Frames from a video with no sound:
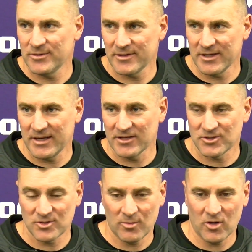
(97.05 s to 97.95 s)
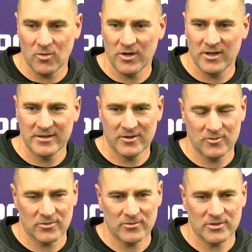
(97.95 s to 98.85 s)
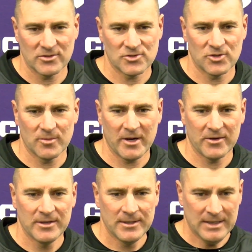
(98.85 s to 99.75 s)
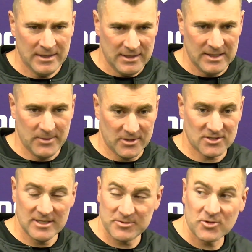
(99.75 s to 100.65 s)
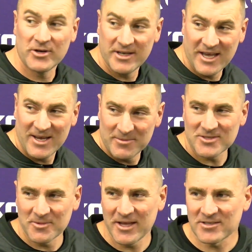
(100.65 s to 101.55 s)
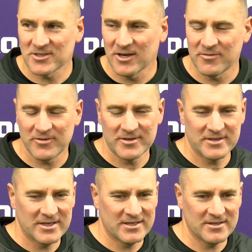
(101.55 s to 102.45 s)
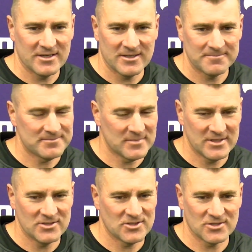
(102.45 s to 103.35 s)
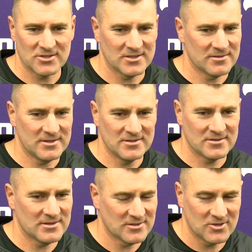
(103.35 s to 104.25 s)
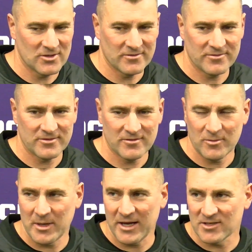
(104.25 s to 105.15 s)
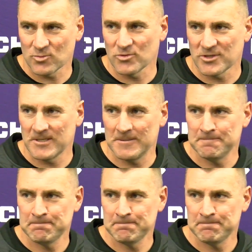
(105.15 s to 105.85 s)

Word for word: I think he catches the ball well. You know, concerned about him in the slip screen game and some of that stuff. And and uh, I mean, he's just a, he's as good of, of a back as we'll see